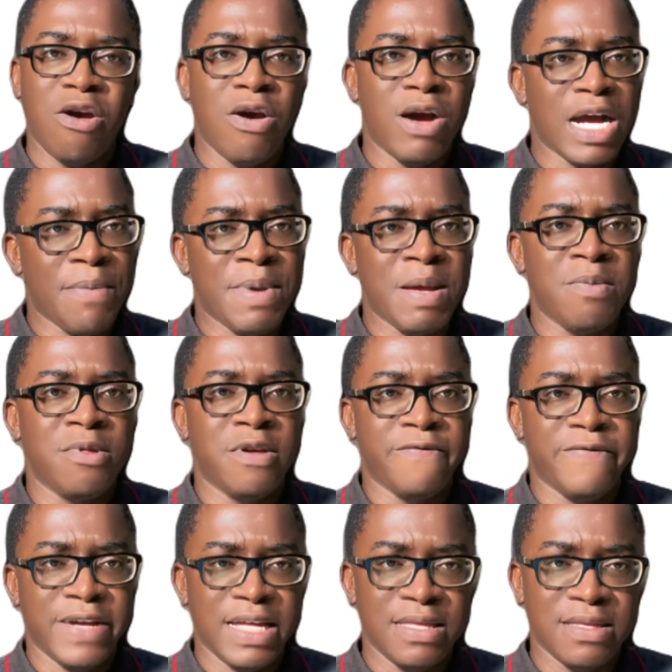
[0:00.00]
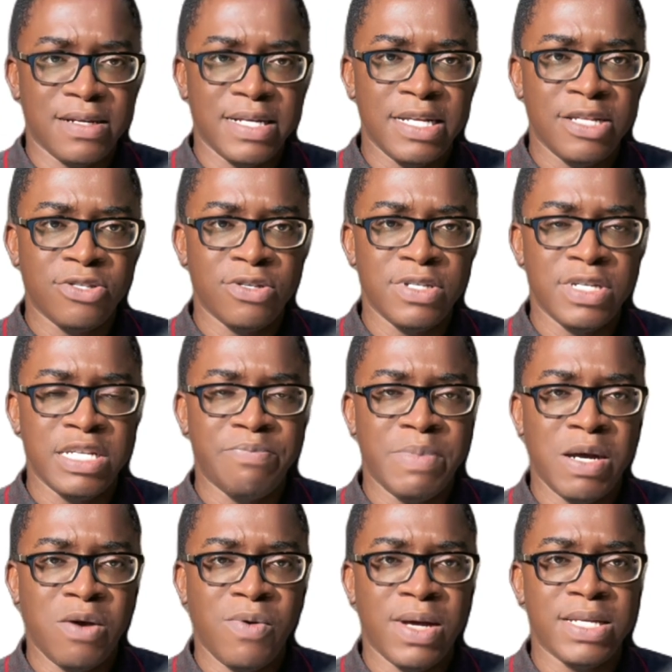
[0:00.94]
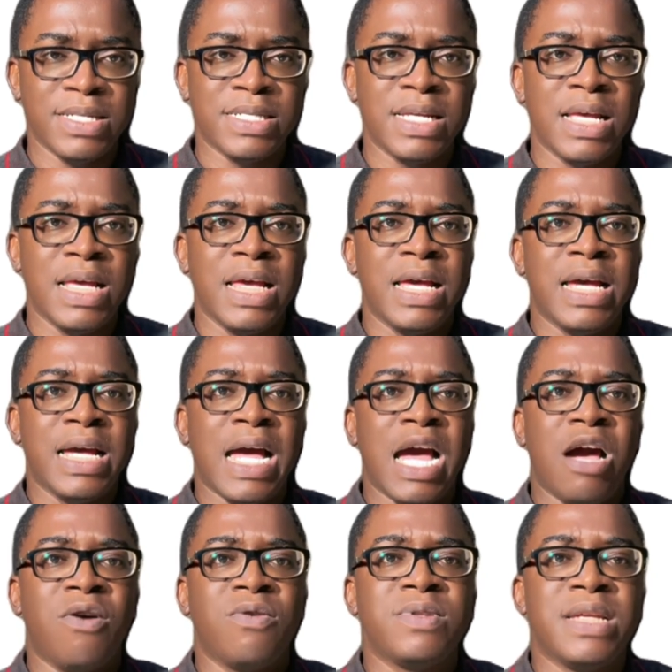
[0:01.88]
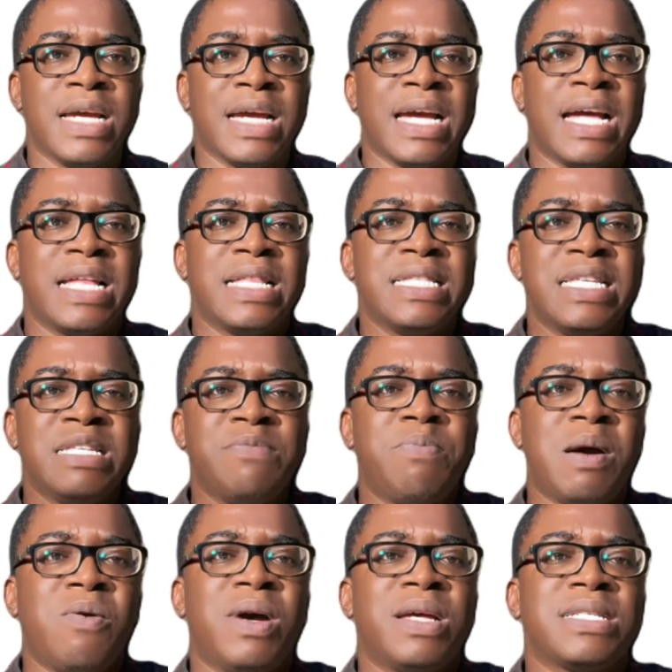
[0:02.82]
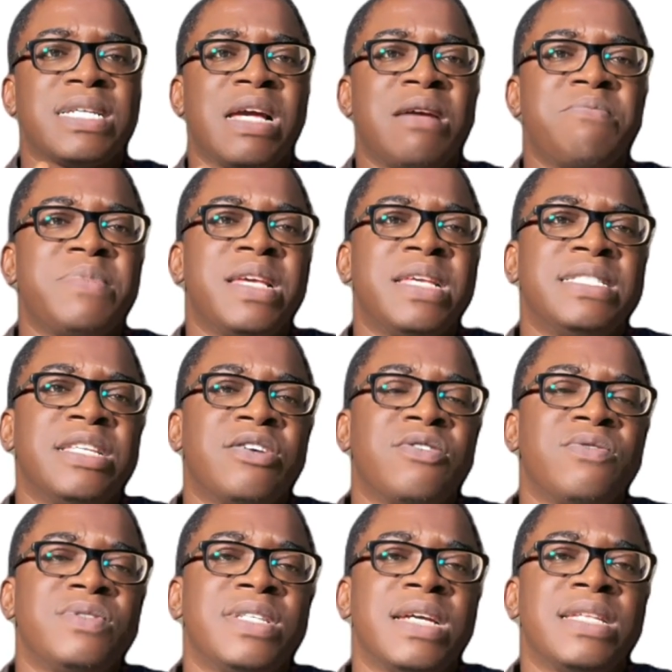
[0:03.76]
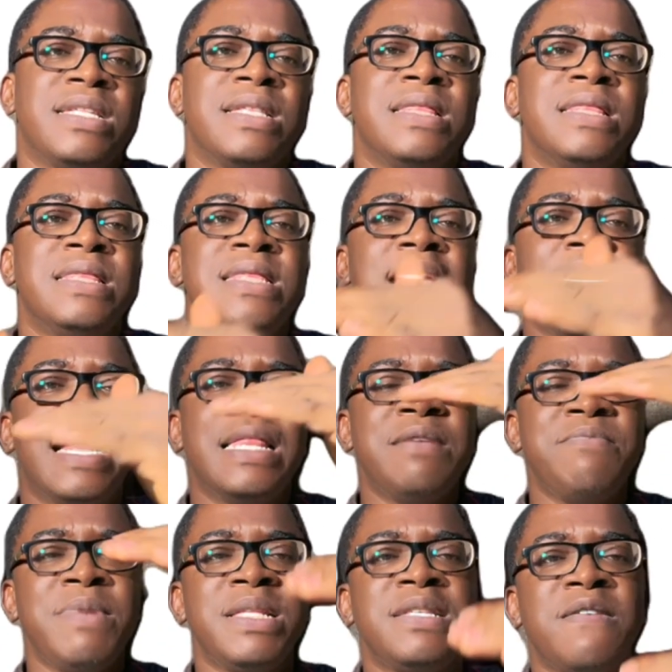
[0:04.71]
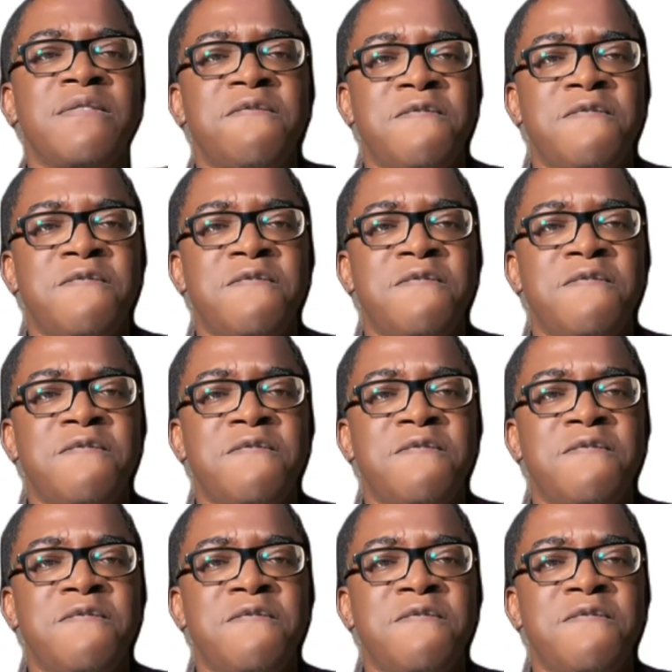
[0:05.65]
capable of entering into these powers, how these powers can be executed, their limiting